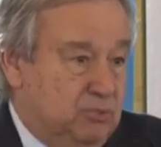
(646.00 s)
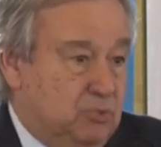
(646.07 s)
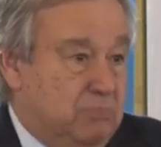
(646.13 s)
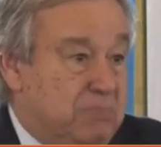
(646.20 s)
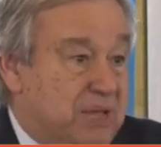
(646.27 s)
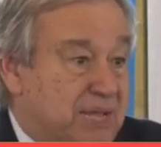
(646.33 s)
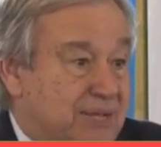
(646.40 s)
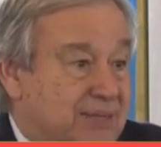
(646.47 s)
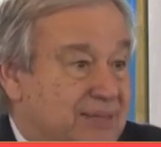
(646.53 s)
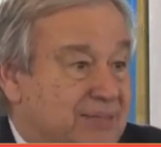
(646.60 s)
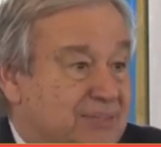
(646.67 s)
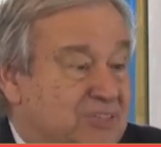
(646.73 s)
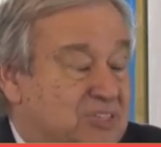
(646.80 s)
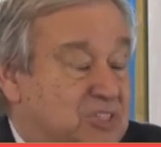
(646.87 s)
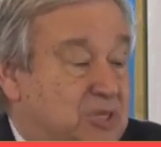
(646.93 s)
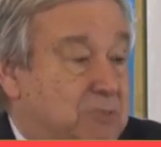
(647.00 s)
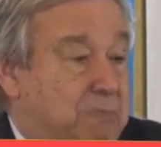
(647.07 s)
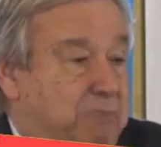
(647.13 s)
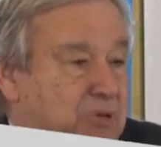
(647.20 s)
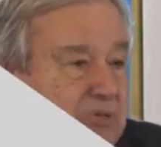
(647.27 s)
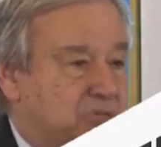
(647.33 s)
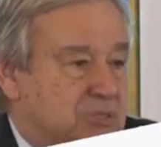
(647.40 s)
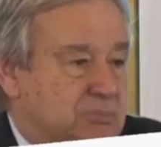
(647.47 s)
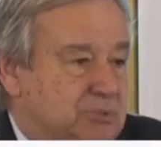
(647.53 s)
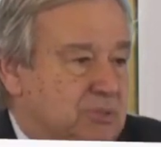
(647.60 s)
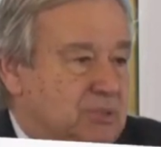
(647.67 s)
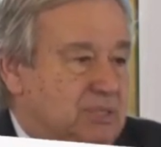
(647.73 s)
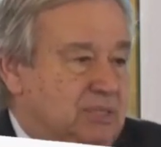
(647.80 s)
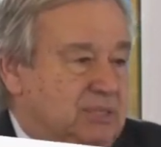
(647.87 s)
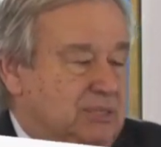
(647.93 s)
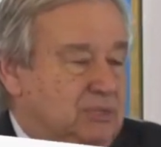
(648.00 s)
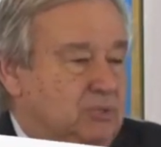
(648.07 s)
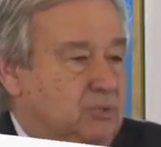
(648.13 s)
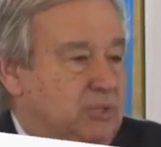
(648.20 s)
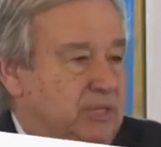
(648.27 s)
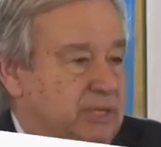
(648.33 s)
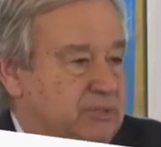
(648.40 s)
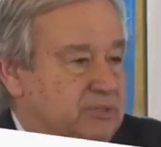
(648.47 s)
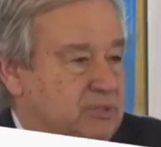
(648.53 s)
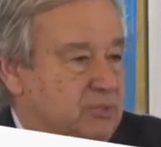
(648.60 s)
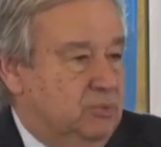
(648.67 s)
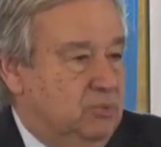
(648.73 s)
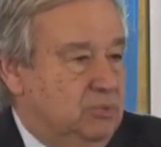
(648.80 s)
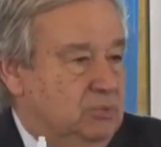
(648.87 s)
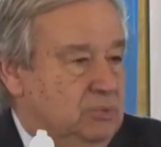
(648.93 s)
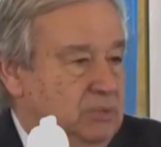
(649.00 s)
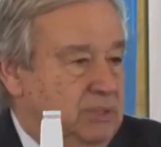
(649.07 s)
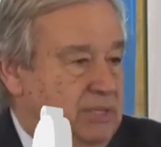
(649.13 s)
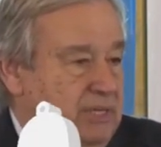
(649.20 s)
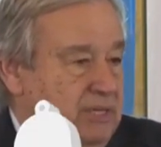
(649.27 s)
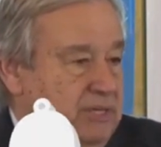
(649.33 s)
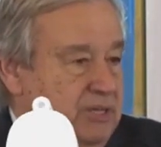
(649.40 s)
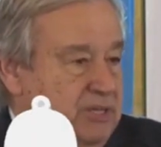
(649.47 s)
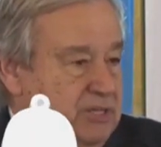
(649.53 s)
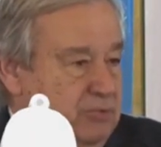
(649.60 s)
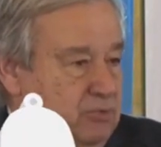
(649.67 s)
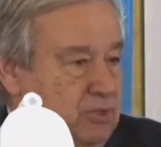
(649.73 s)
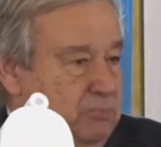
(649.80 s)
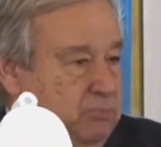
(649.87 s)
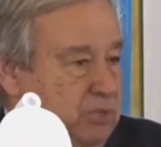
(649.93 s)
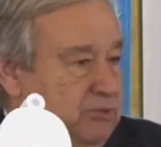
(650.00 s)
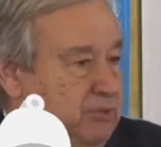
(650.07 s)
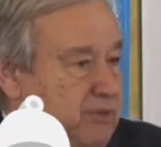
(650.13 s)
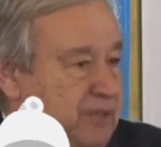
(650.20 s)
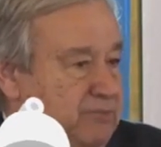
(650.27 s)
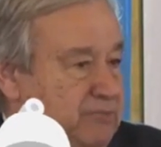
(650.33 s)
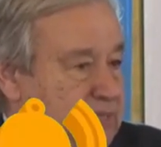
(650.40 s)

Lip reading: to make it still possible to get to an increase of 1.5